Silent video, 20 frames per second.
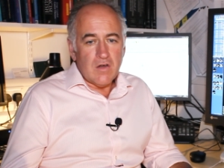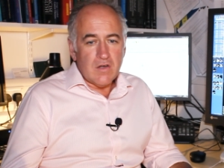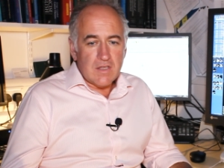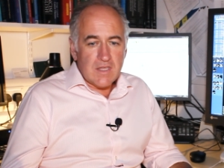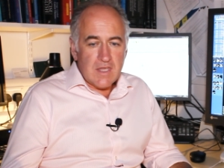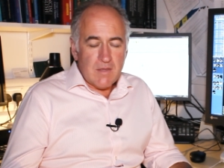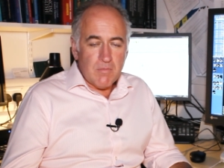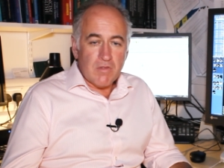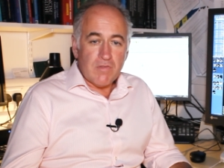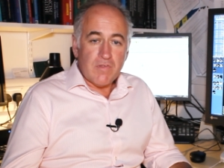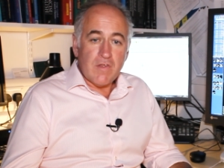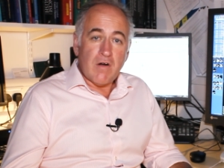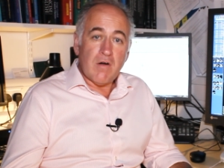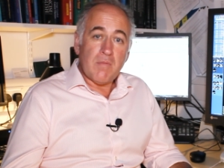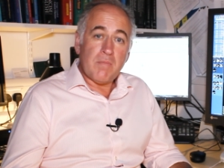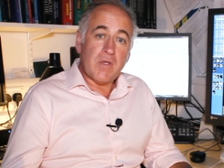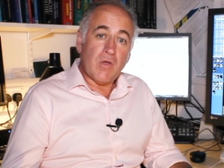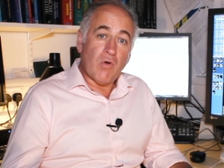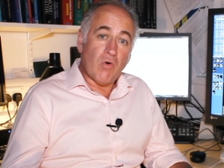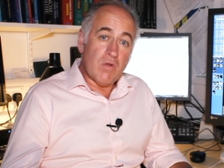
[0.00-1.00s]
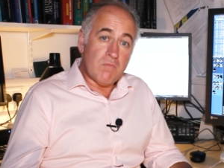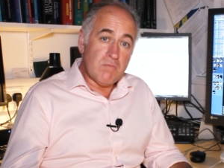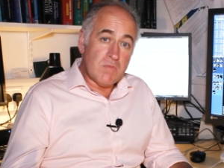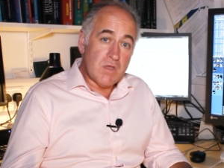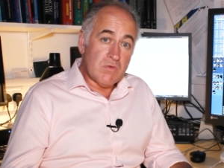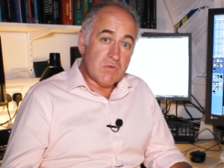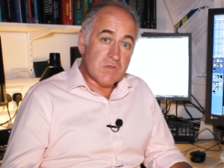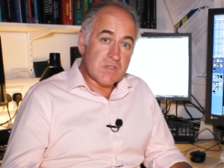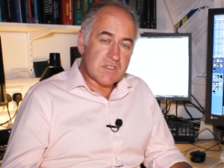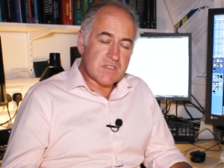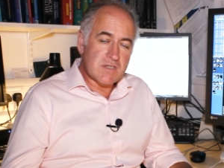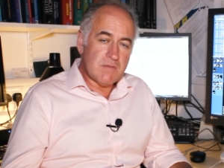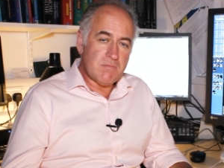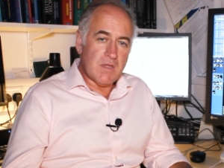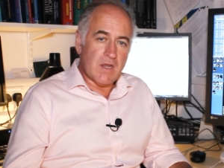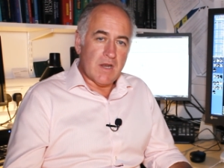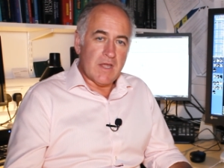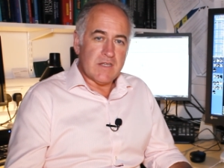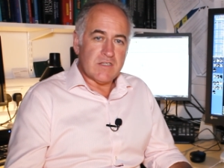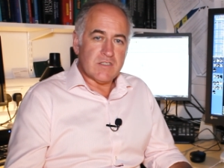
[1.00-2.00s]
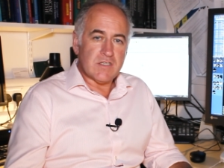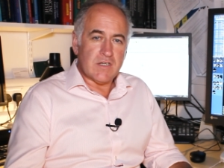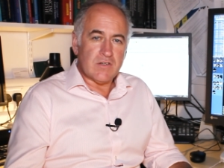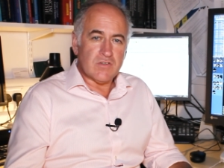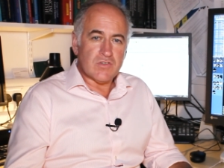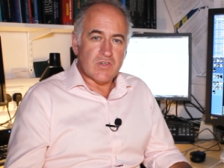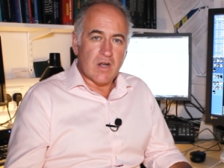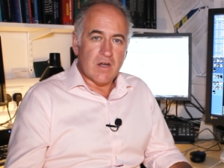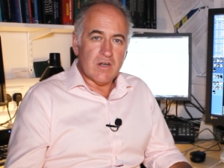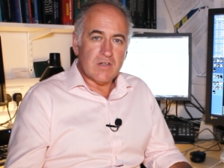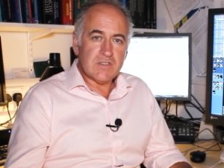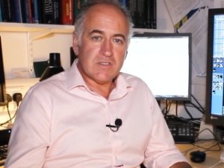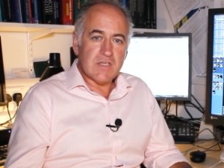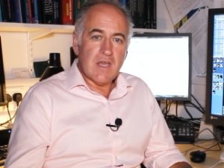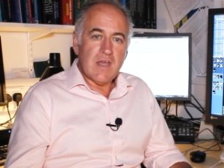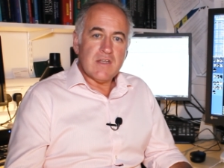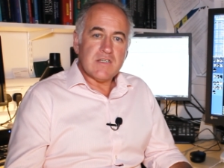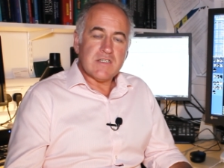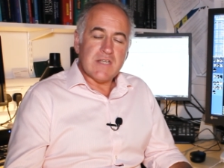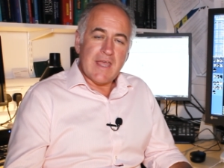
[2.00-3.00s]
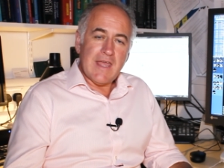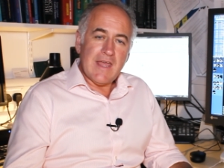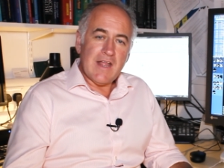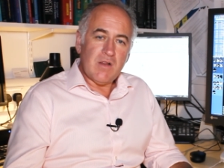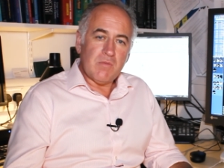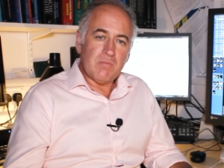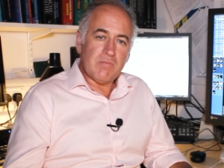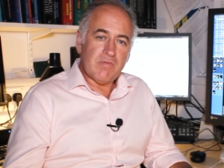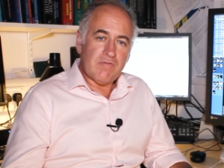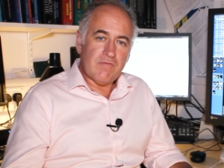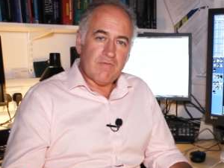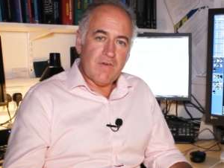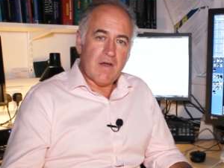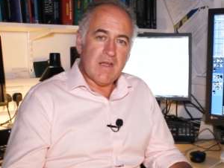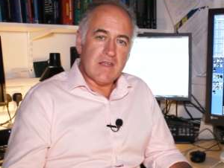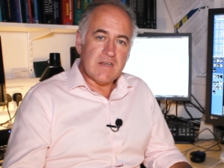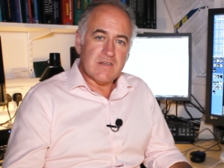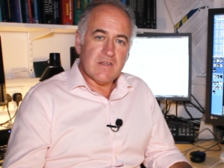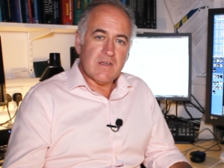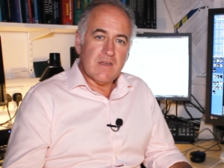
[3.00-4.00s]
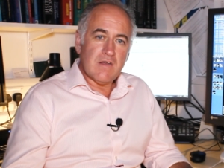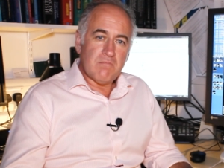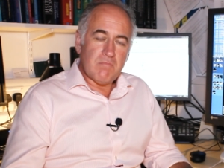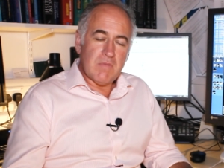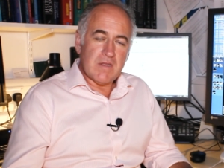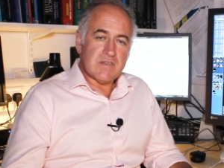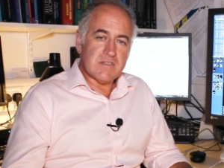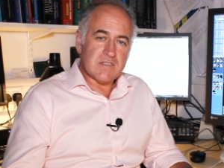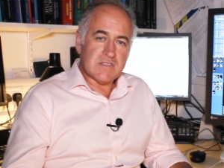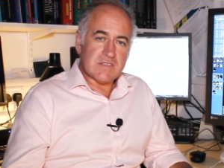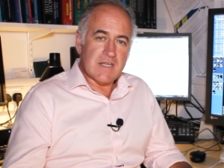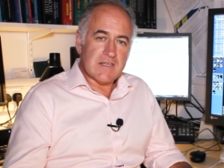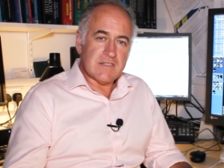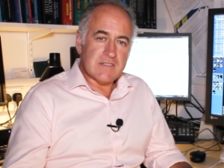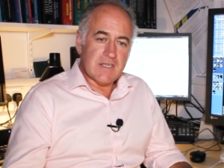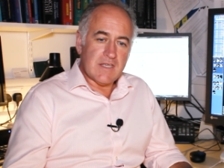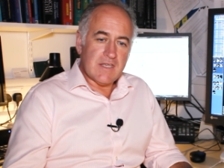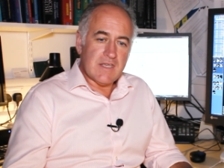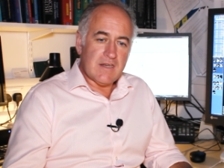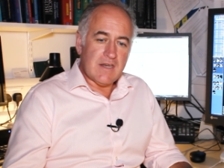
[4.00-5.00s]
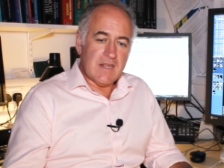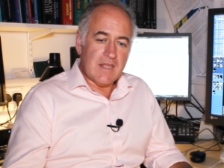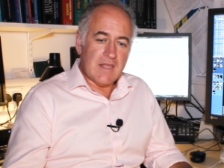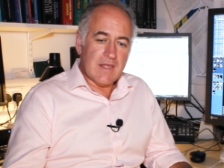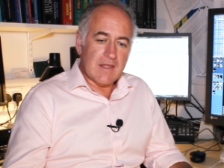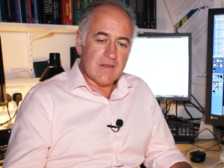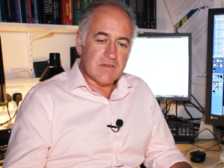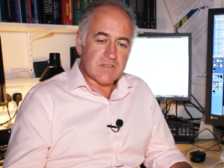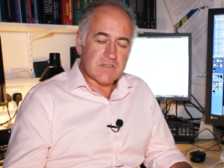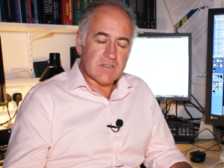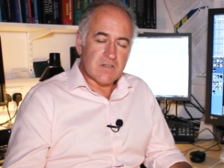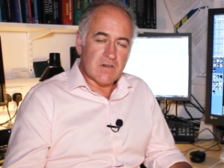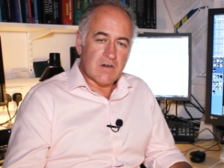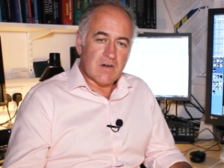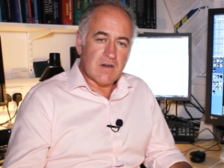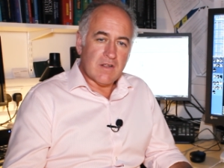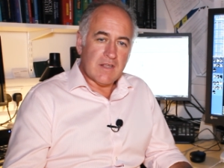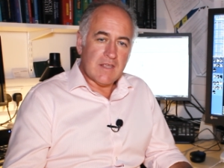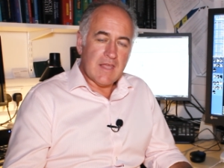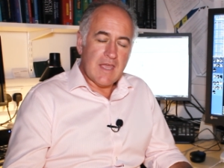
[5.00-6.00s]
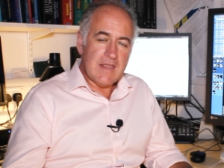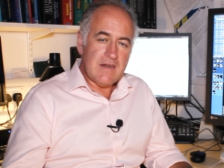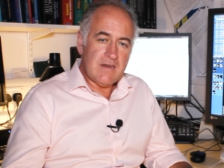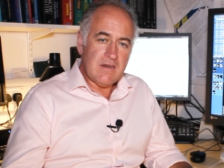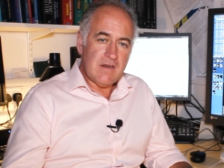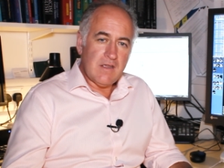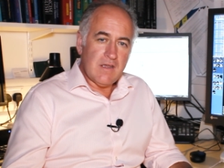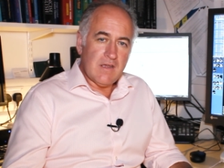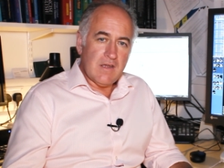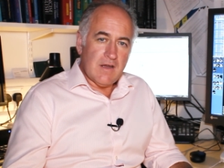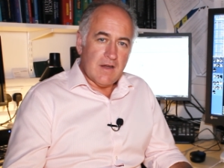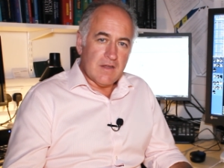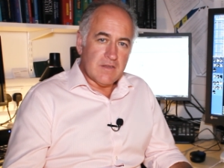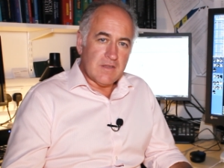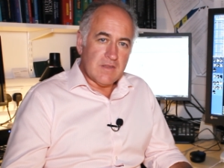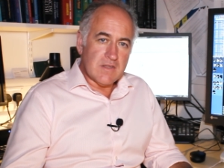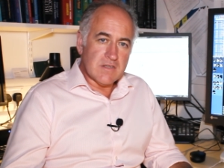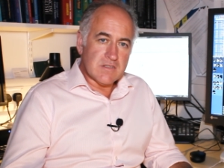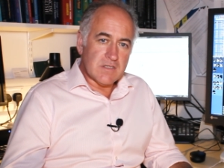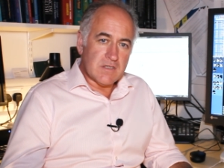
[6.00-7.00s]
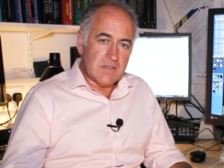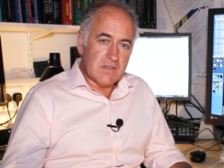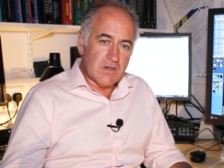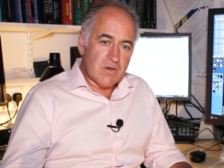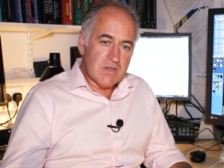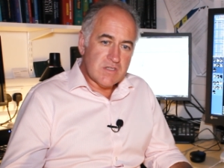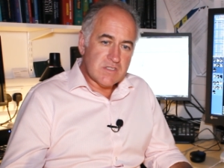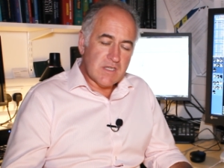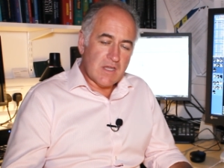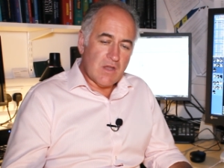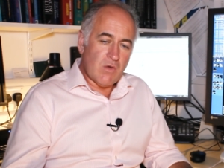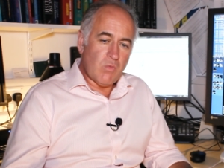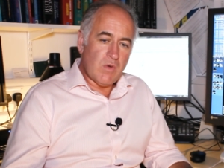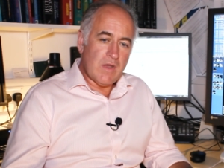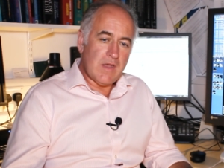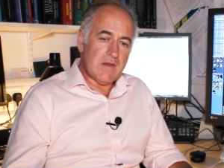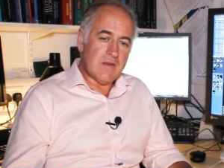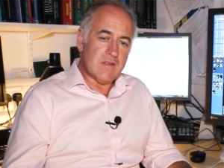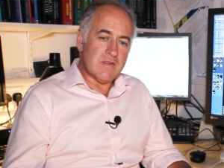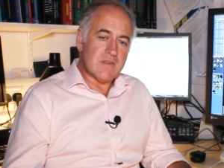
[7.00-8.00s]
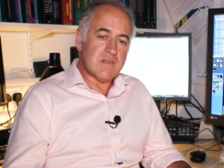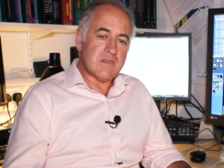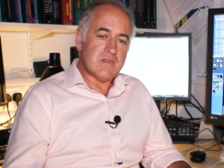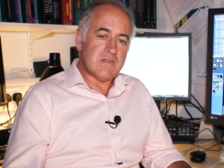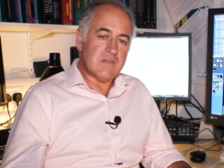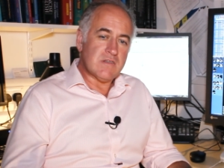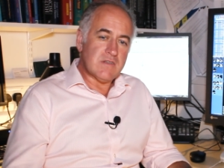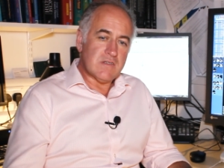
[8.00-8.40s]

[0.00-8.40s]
chemotherapy or immune-stimulating drugs to help fight metastatic kidney cancer. And again, I think there's increasing awareness